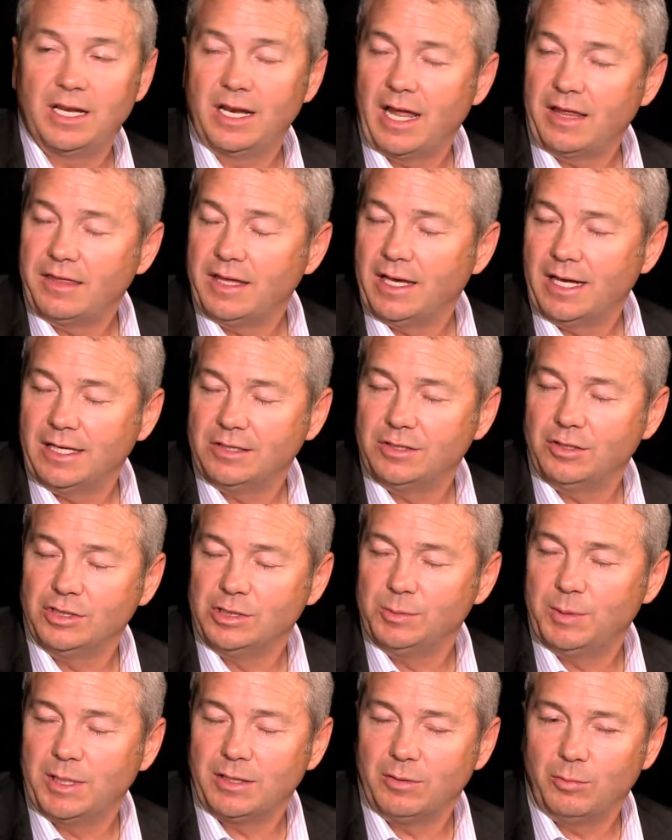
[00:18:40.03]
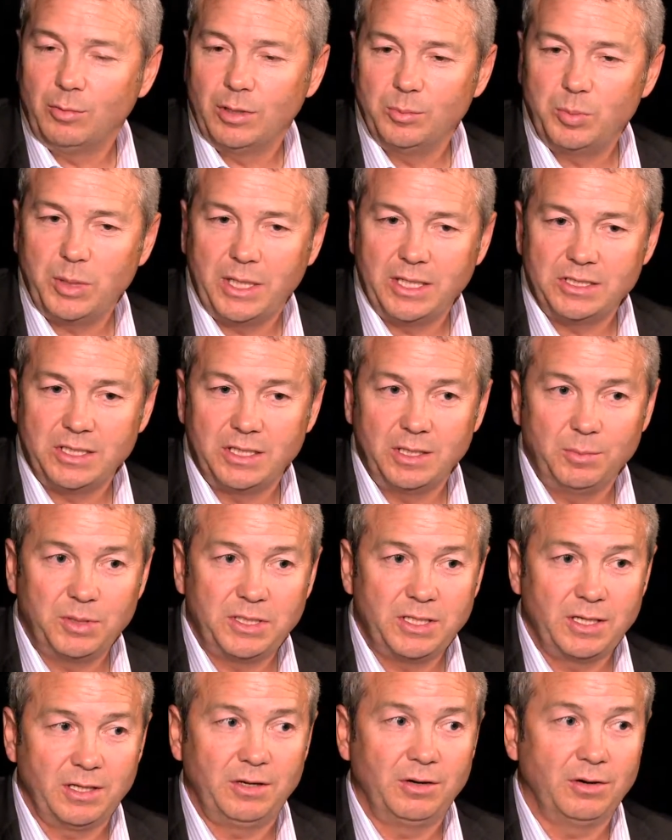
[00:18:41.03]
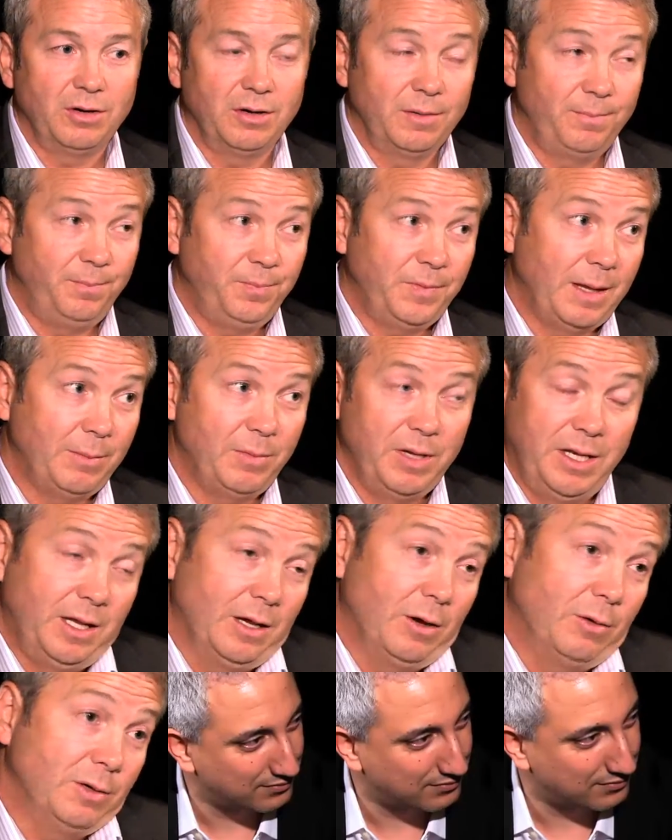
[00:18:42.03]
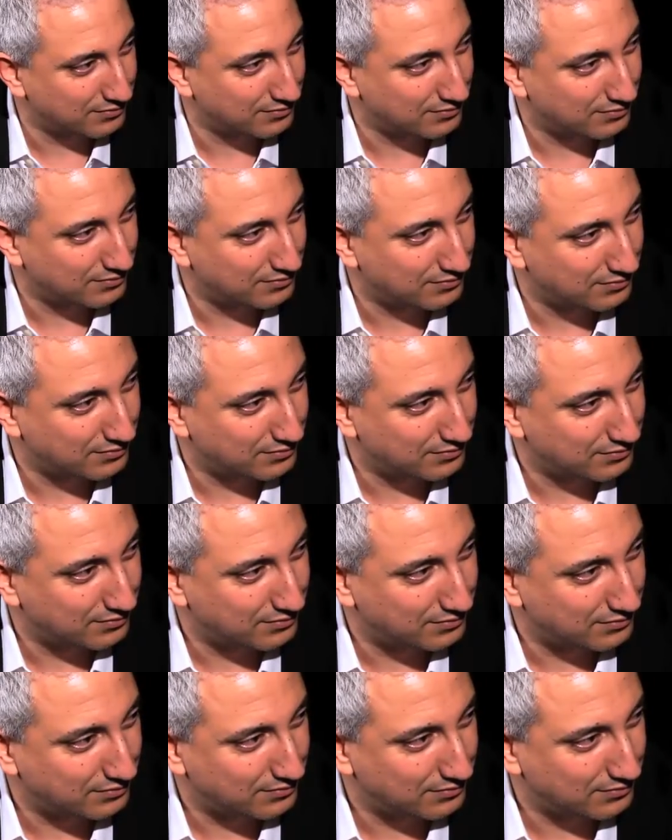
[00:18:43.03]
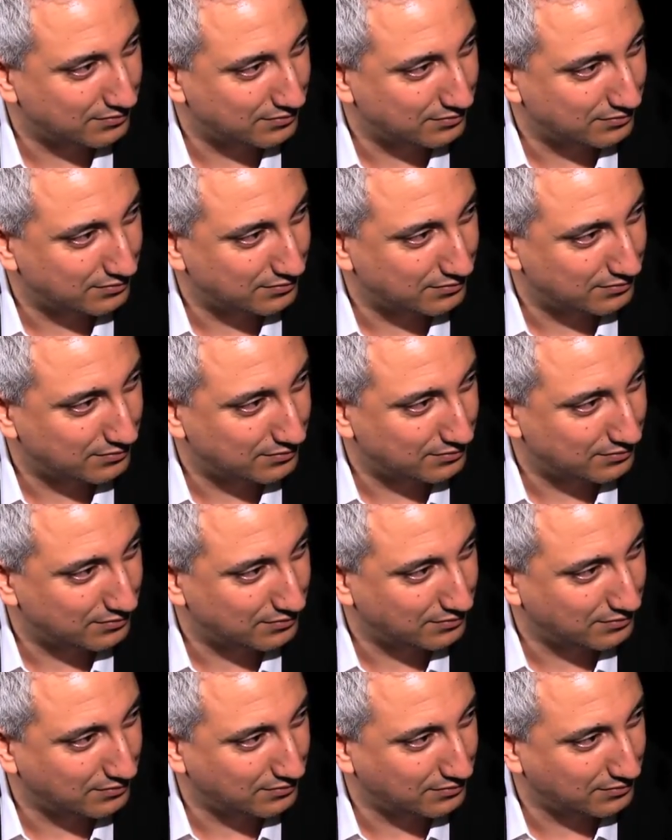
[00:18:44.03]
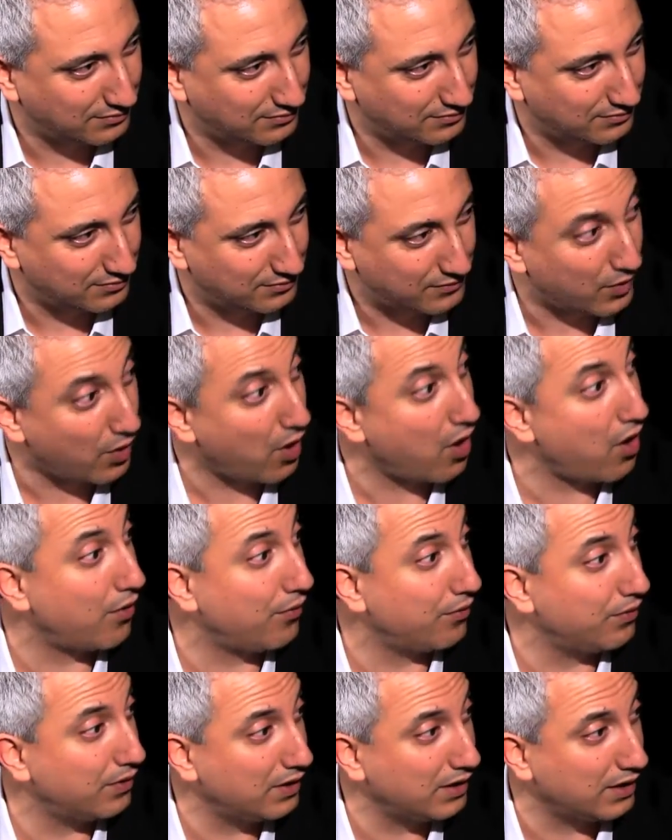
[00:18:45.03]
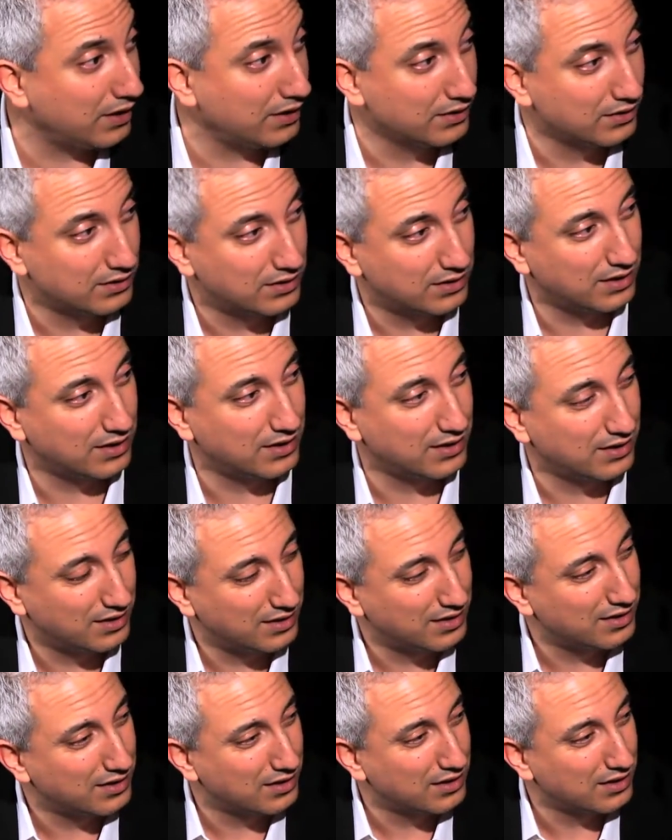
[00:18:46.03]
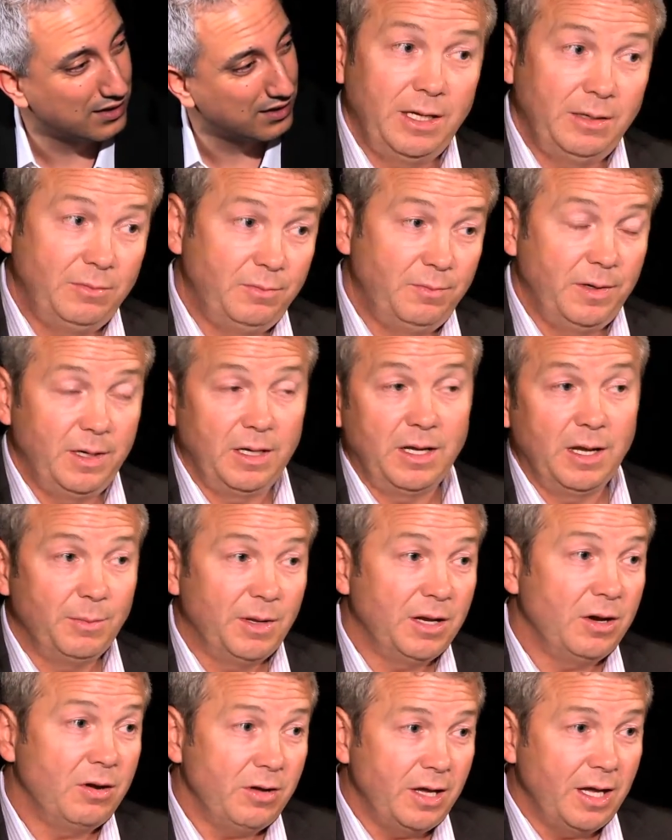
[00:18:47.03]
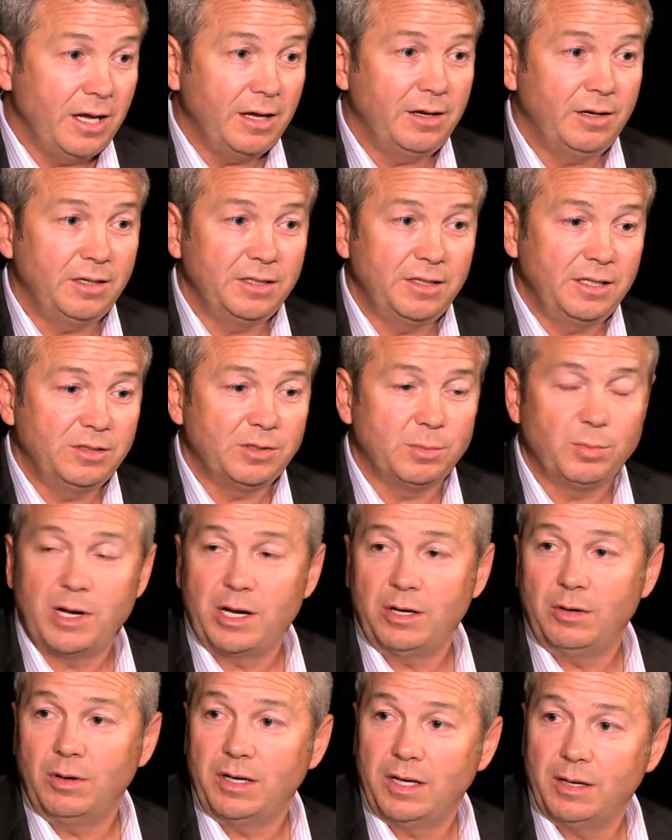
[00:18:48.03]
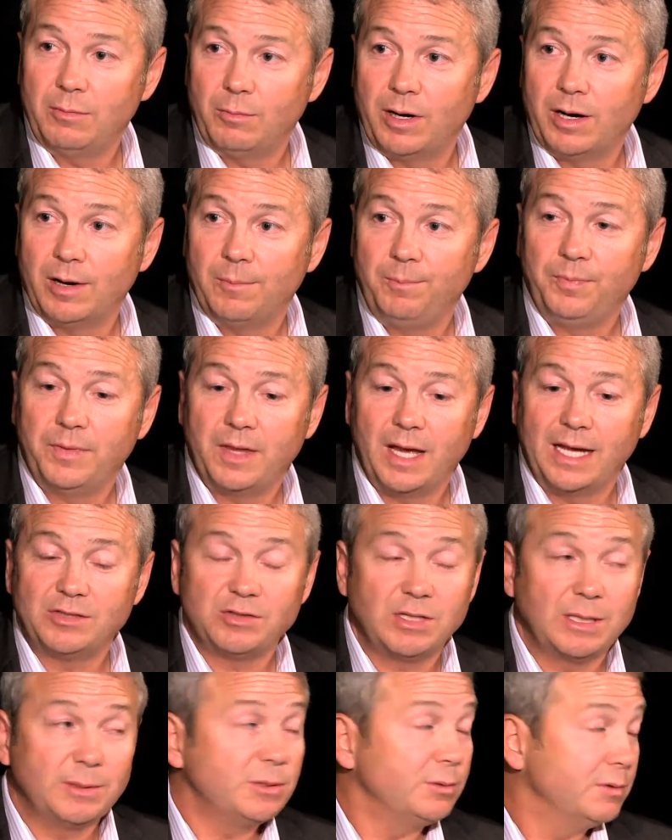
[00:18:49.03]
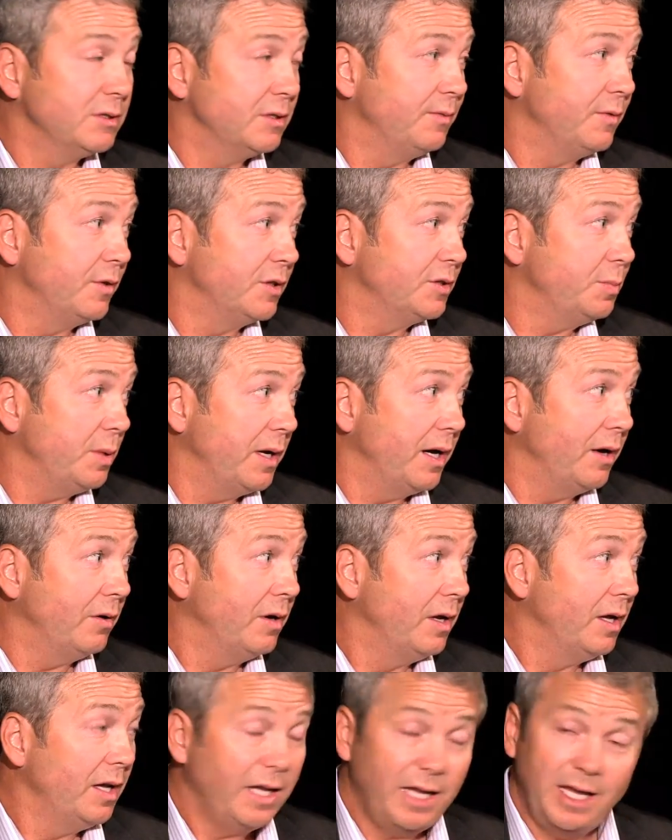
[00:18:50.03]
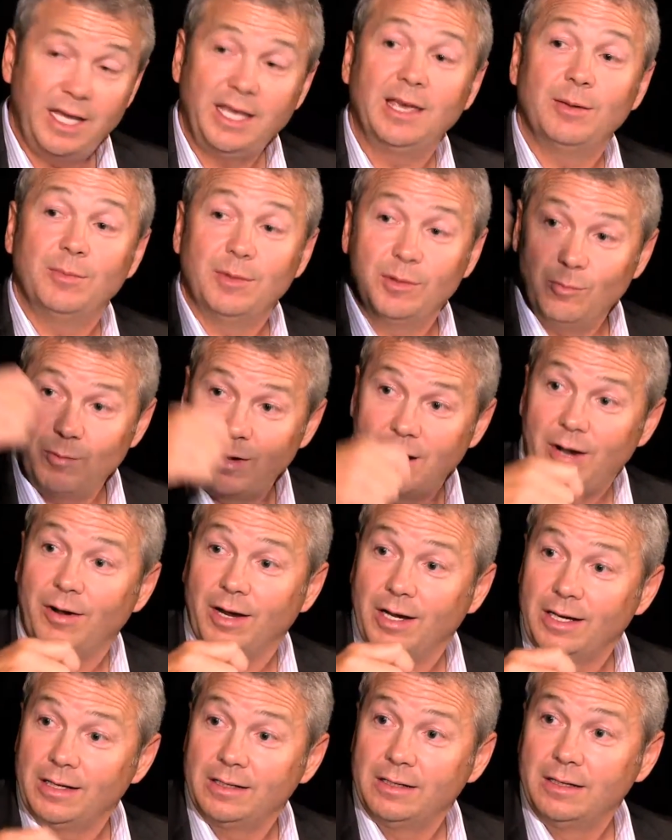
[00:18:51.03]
And I think I told you about the one patient in particular. And I mean, he always bought new glasses. He just never wore them. I mean, he bought individuals. He'd come in, oh yeah, these are brand new. I didn't wear them. The i.Scription was the first pair he came in wearing.